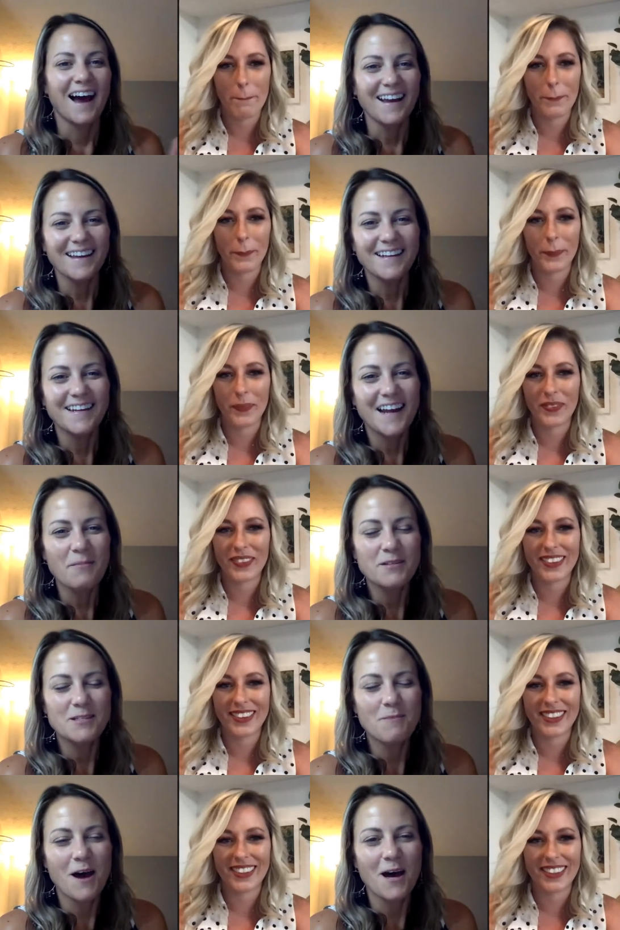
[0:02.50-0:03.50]
Speaker 1: Indianapolis
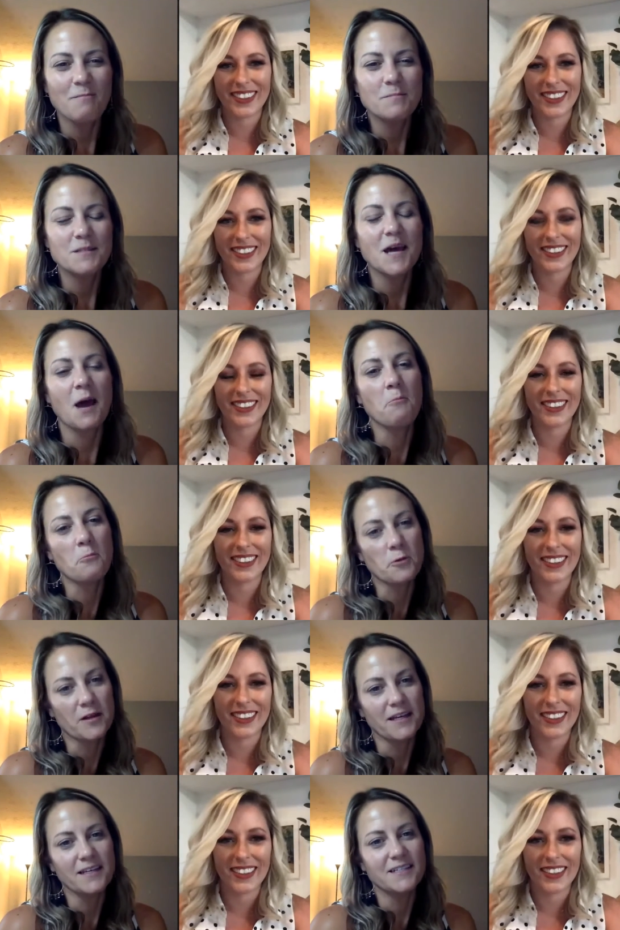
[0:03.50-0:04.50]
moms. I'm really
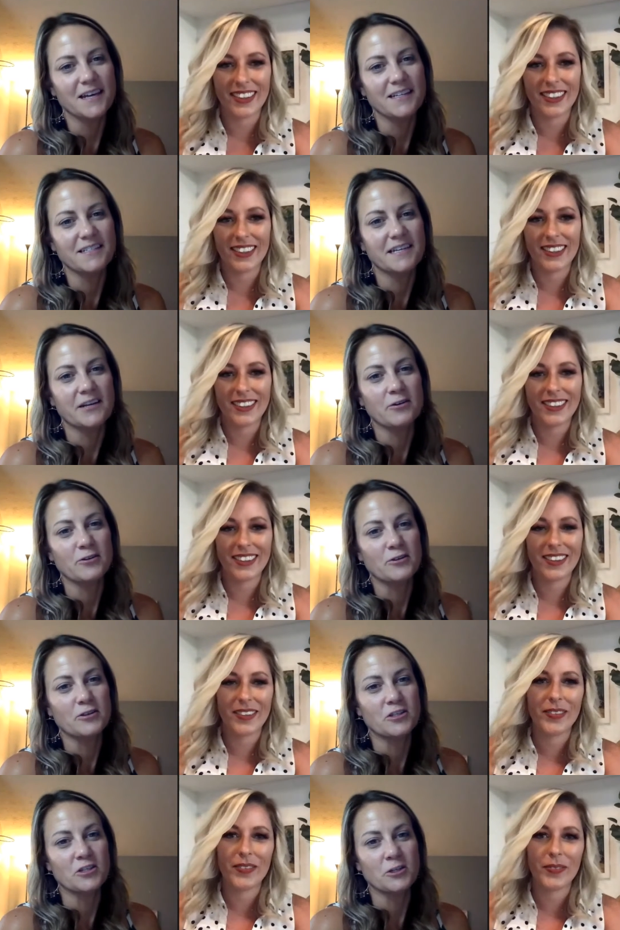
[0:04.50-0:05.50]
excited to introduce
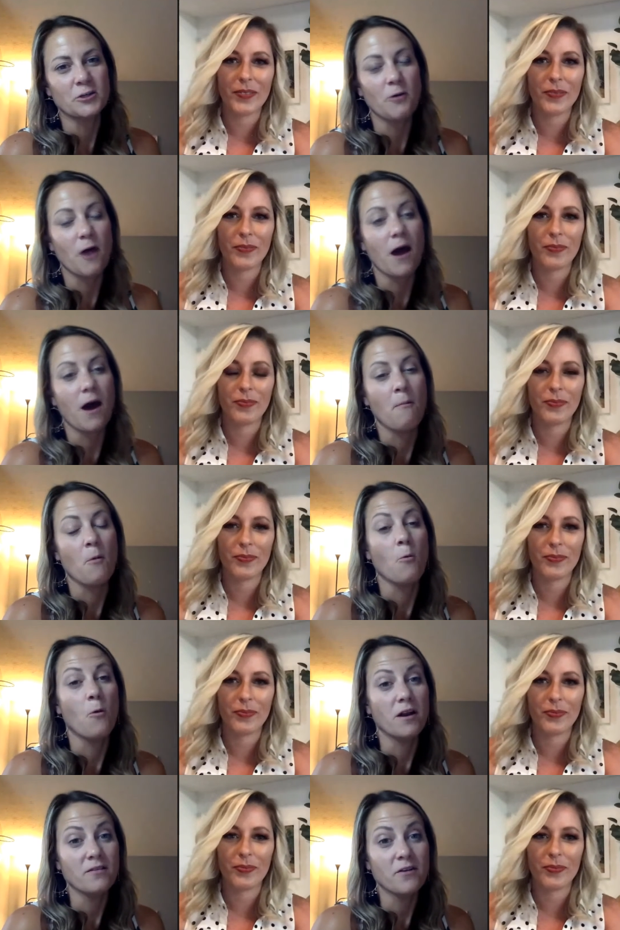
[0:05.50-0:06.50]
to you um,
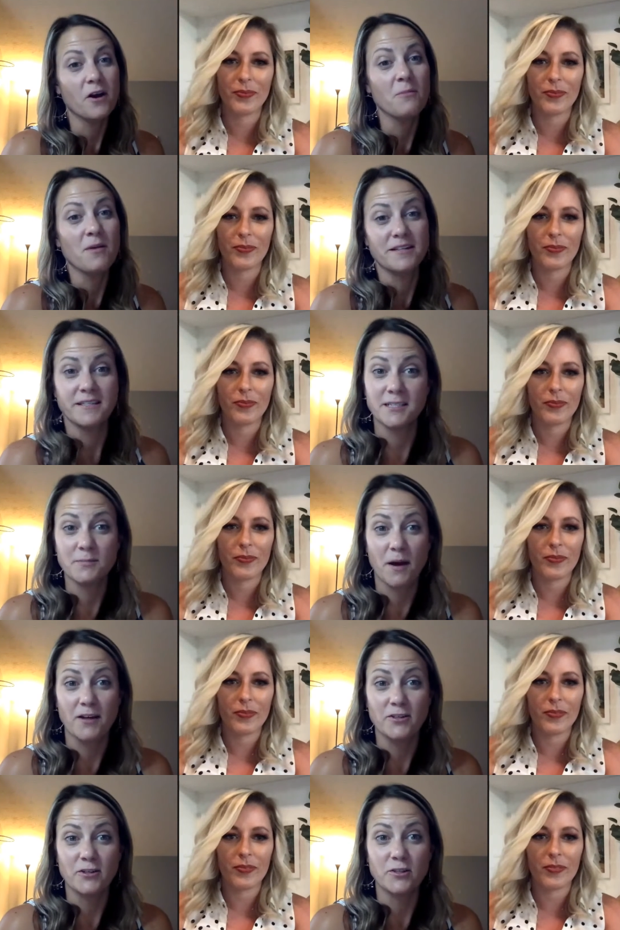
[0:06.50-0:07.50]
one of our amazing
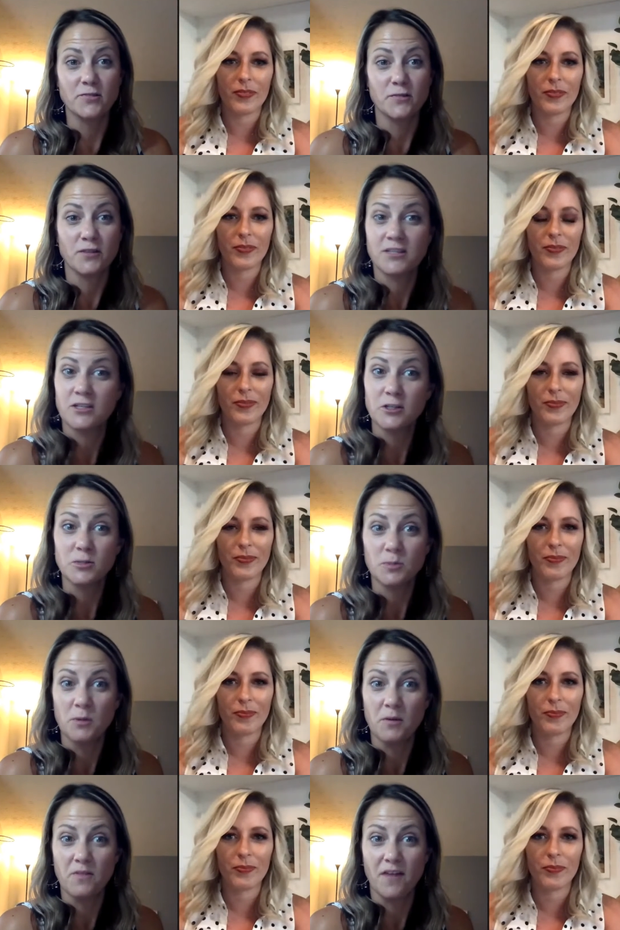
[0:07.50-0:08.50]
sponsors for this year's Bloom
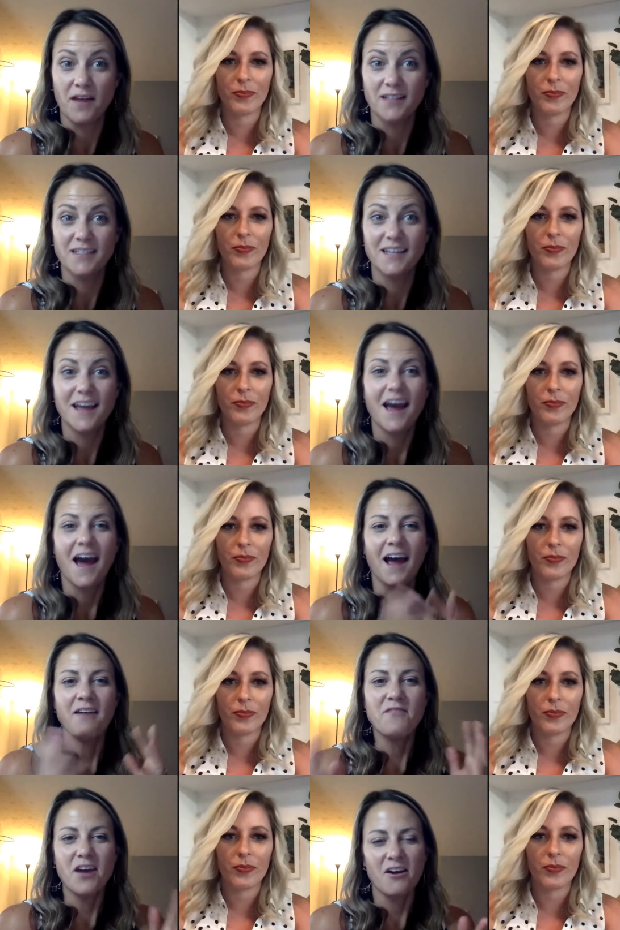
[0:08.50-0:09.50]
event. I have
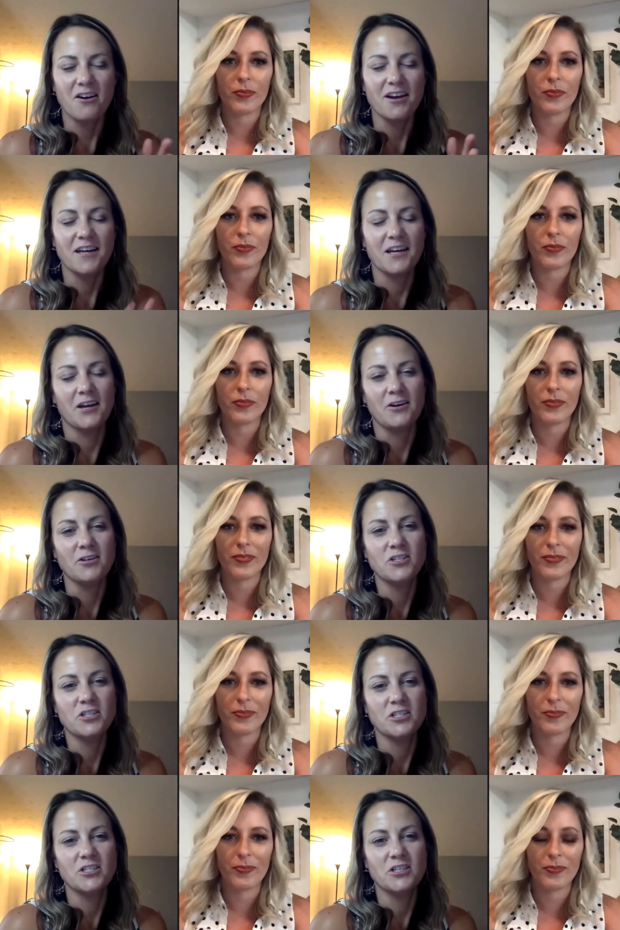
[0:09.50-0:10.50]
Erica here.
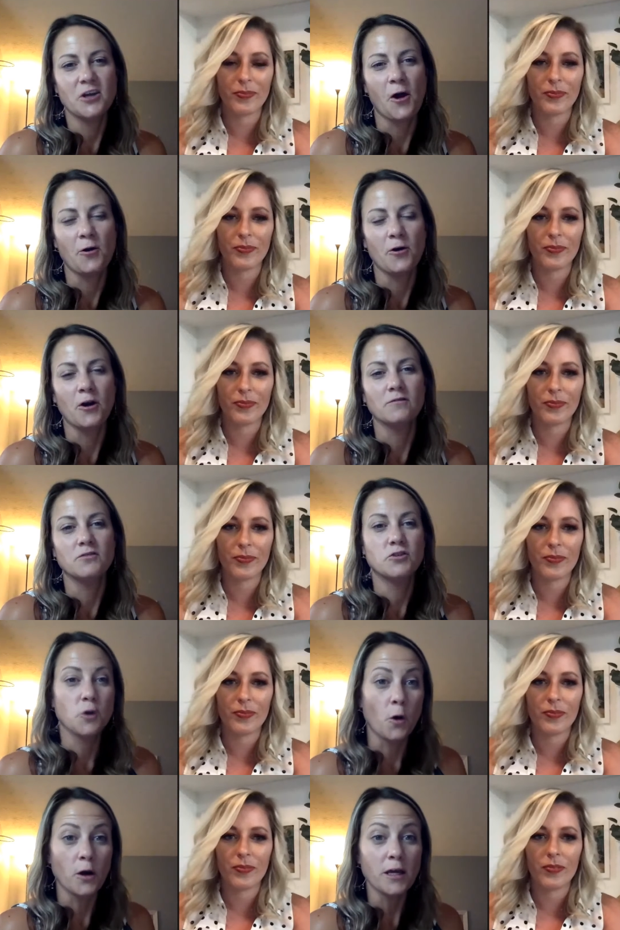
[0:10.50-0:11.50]
She's the owner of
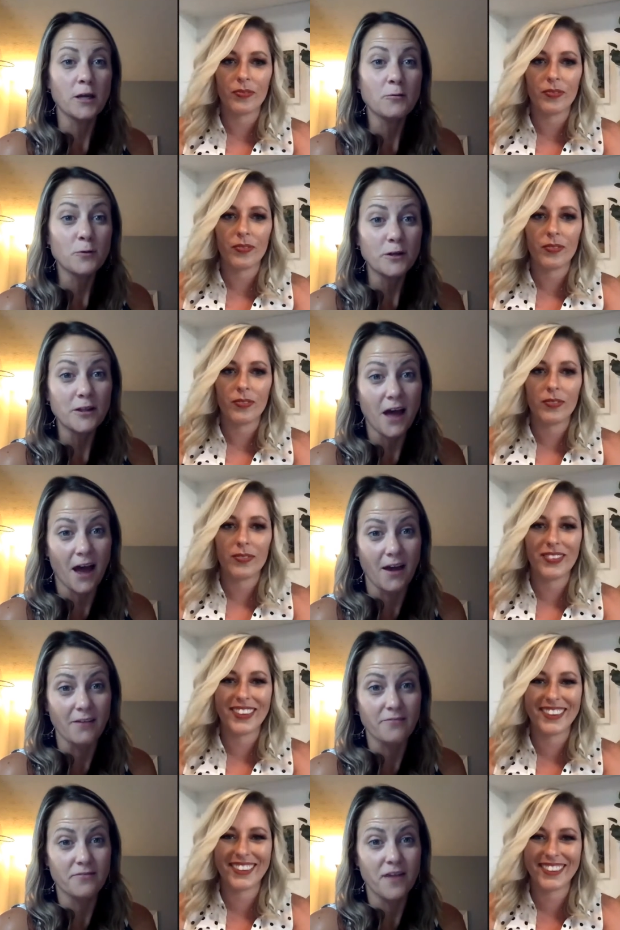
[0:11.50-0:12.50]
Joy in Real Life.
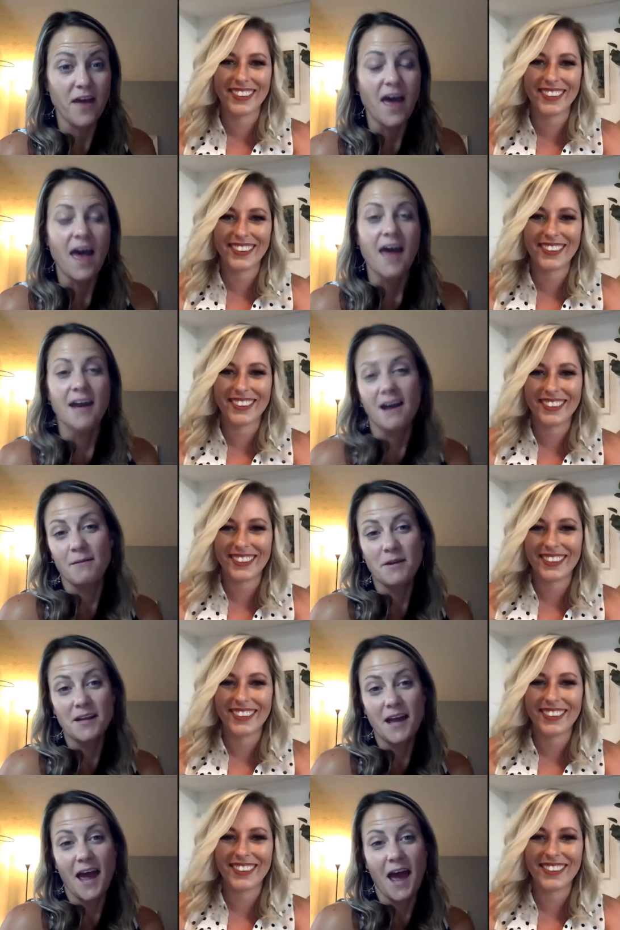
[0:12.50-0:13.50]
And I'm going to
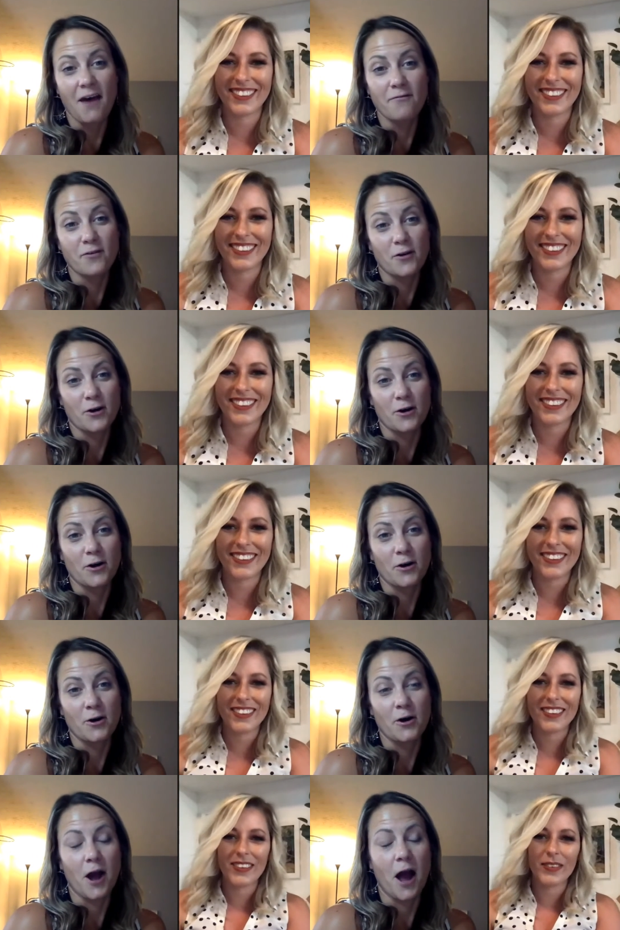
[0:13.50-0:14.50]
have her